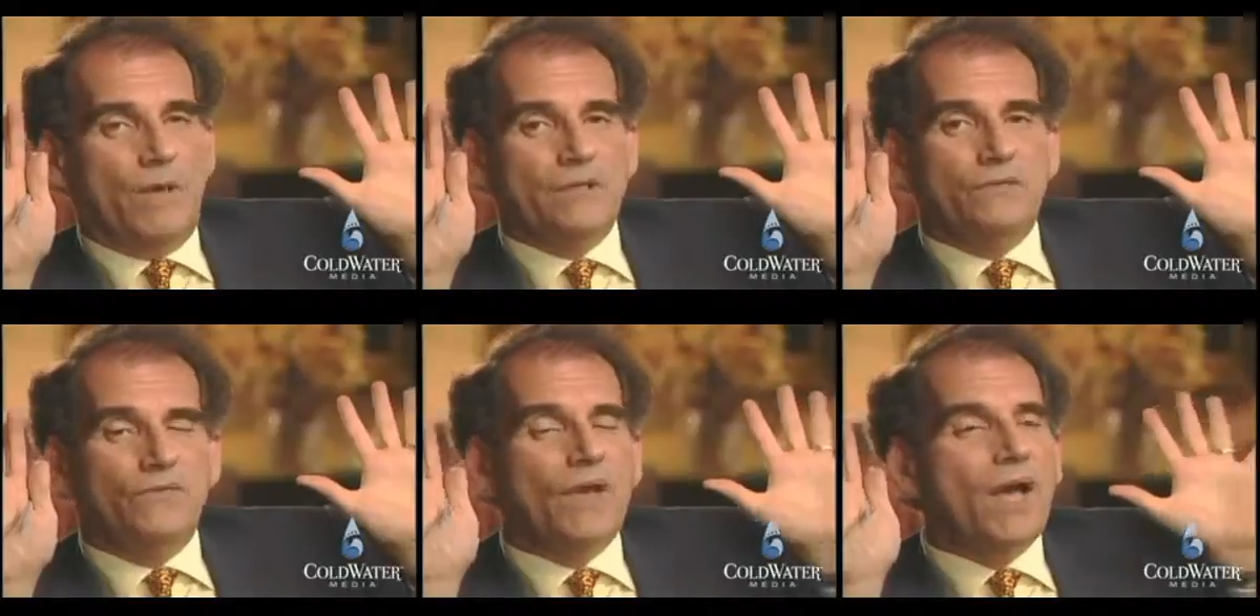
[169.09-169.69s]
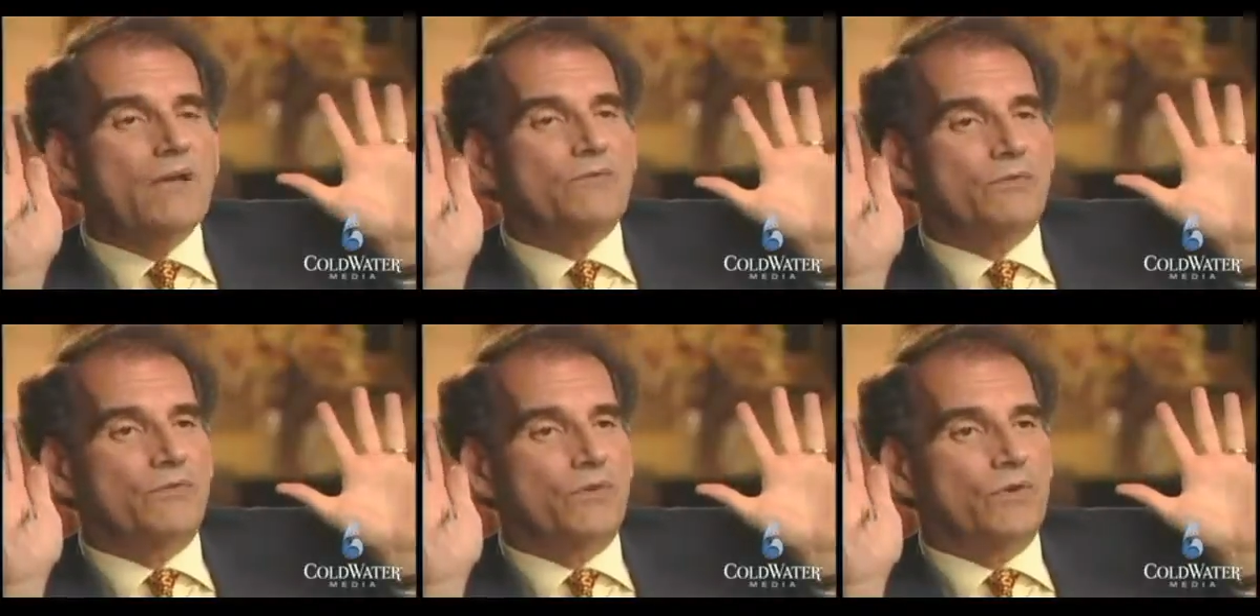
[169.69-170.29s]
Why is
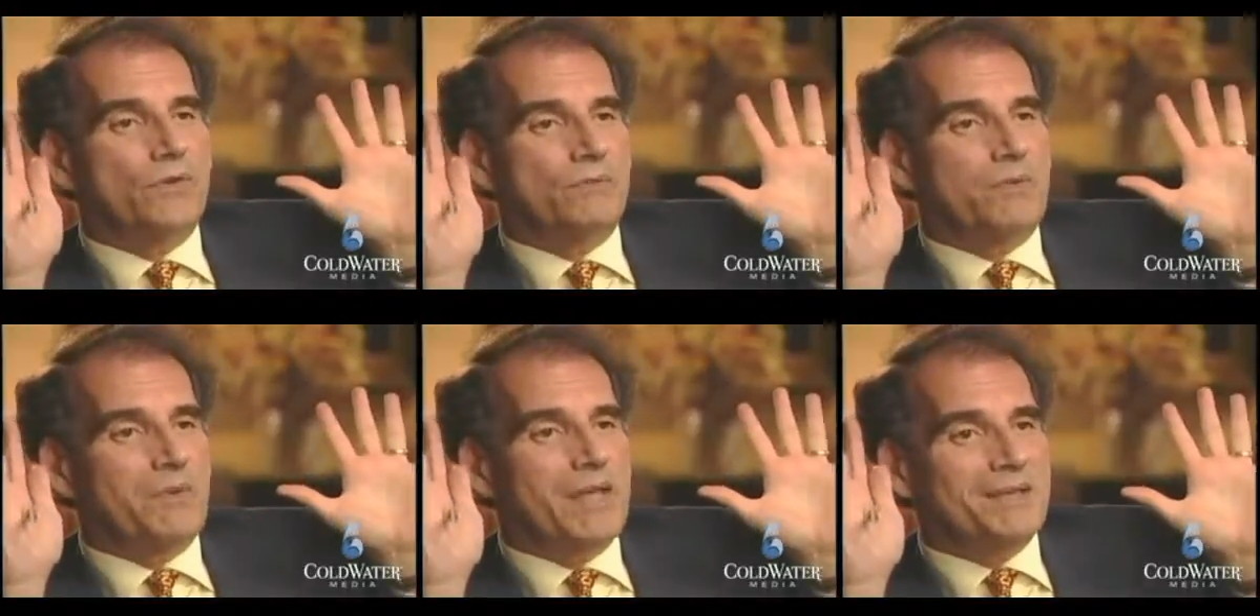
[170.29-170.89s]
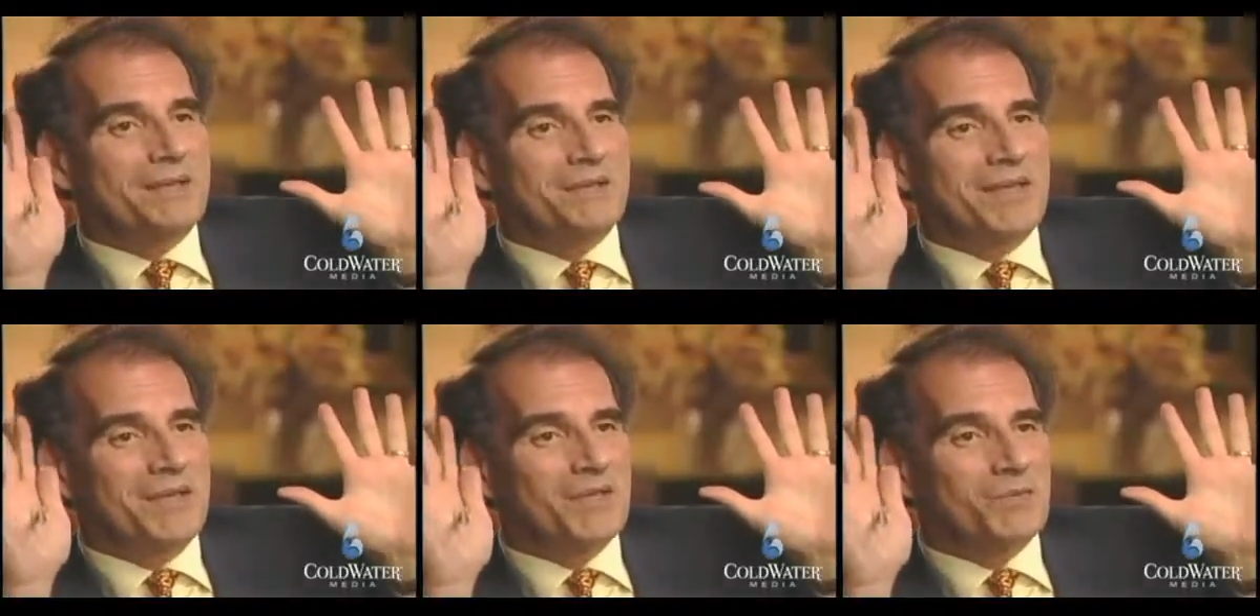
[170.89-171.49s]
5 preferred in the
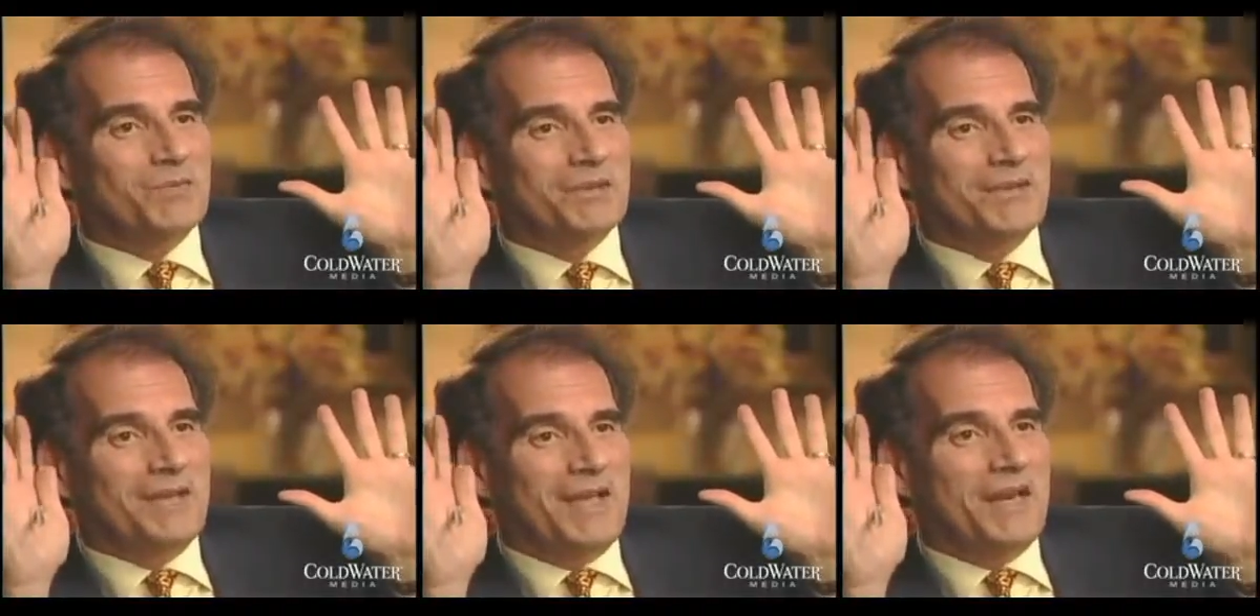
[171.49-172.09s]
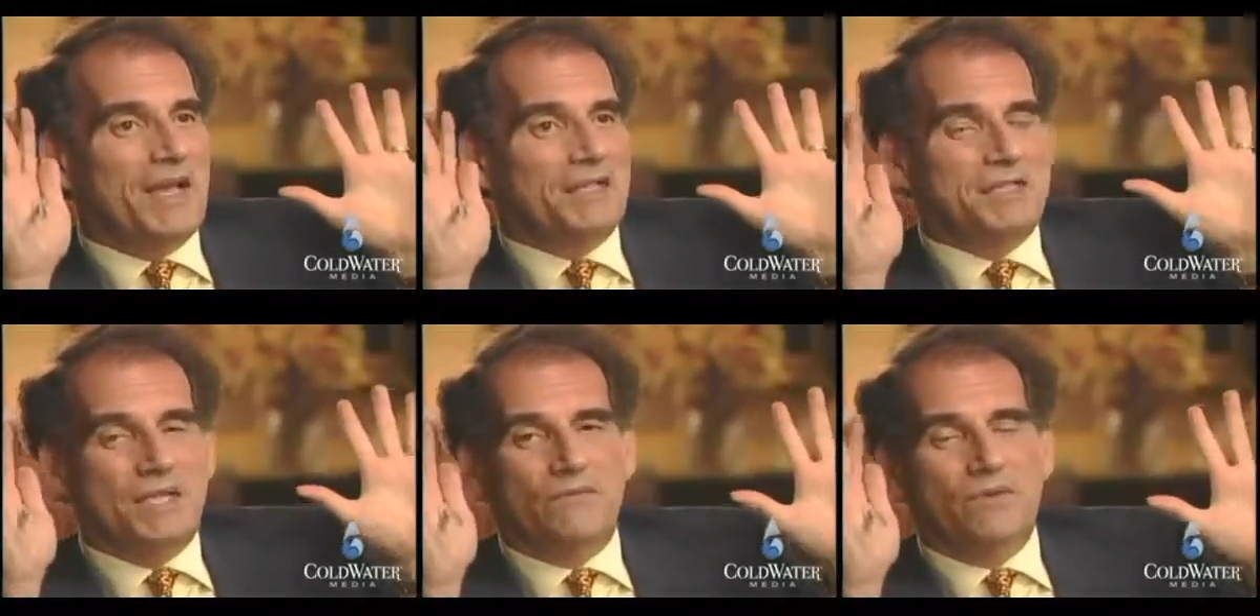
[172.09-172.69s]
mammalian kingdom and
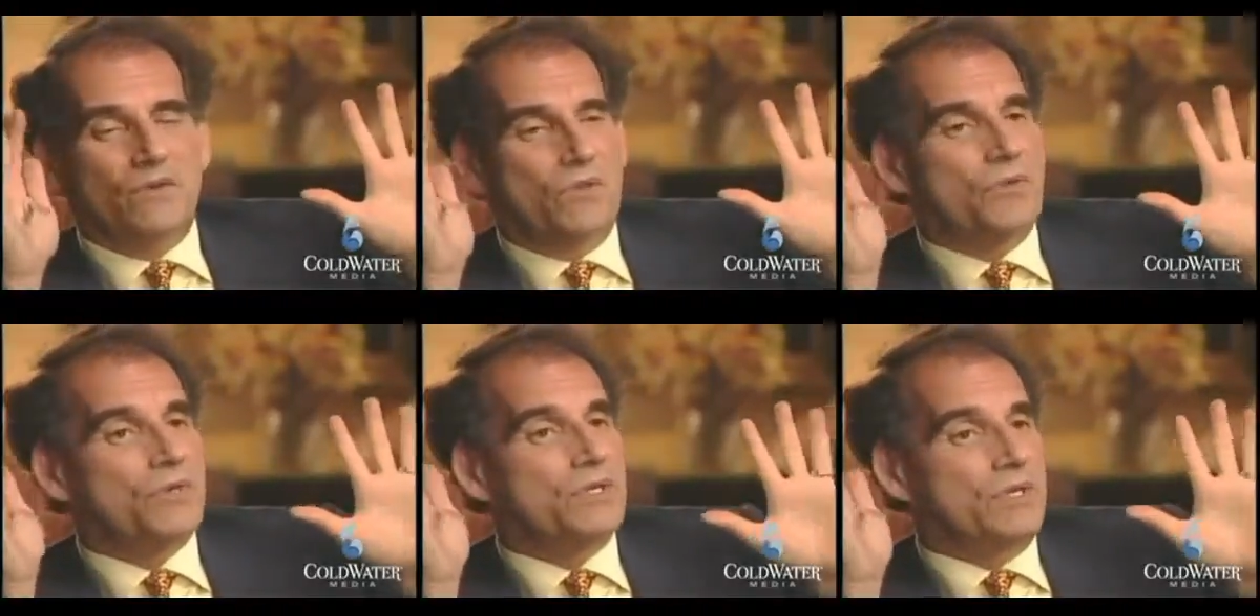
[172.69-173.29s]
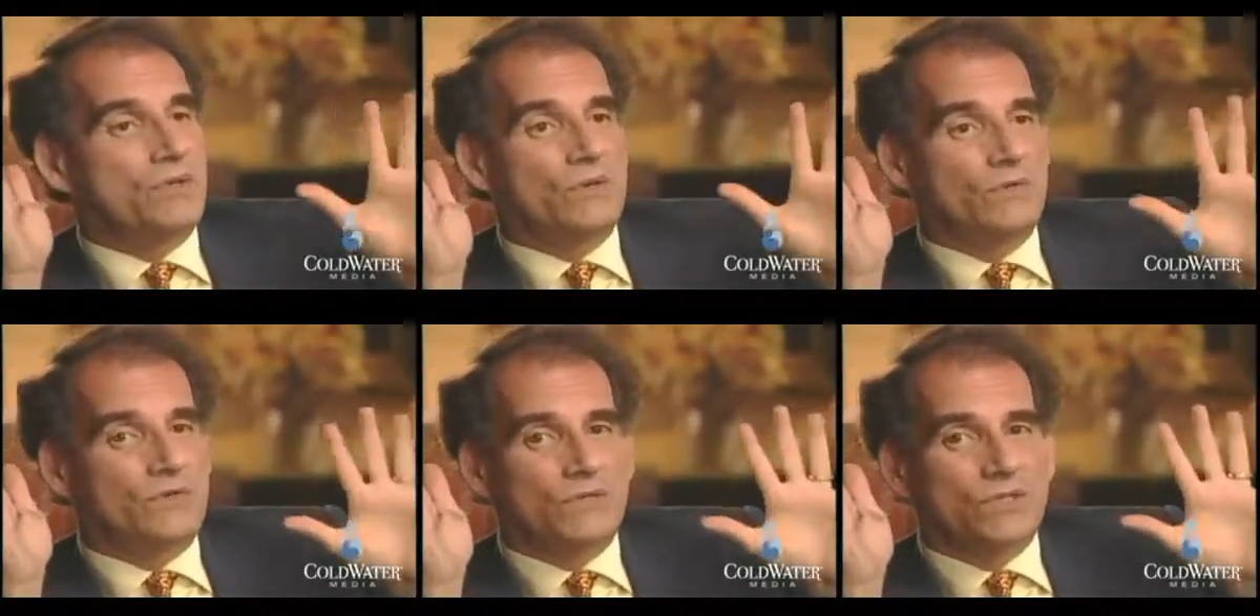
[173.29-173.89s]
not 7 or 13
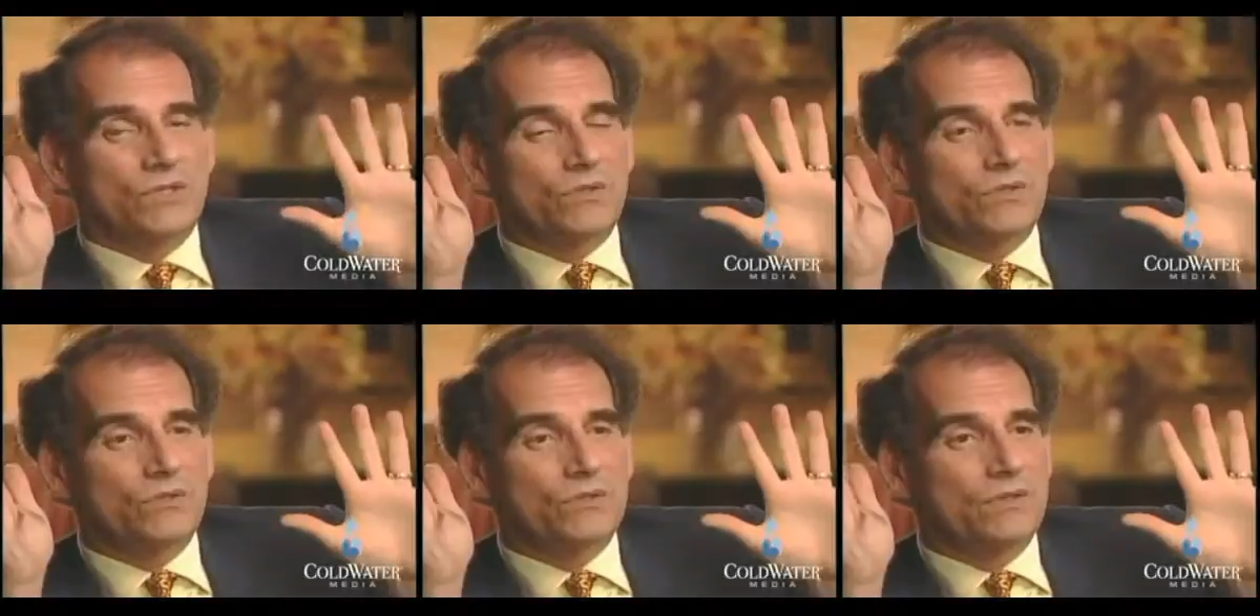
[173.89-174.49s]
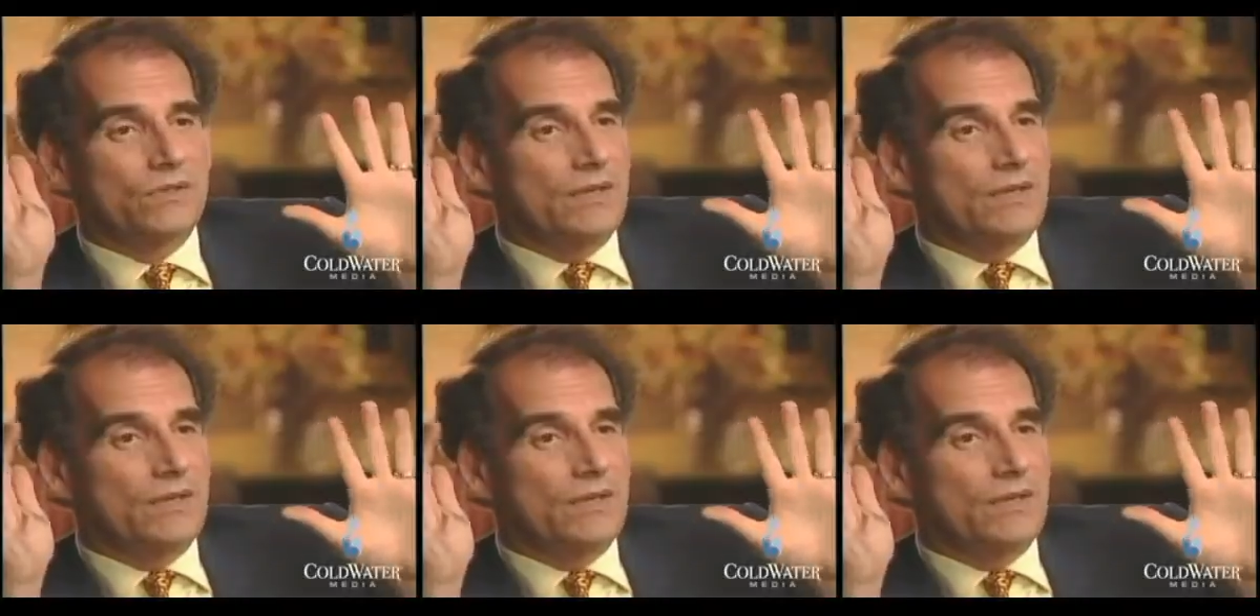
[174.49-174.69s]
or 52?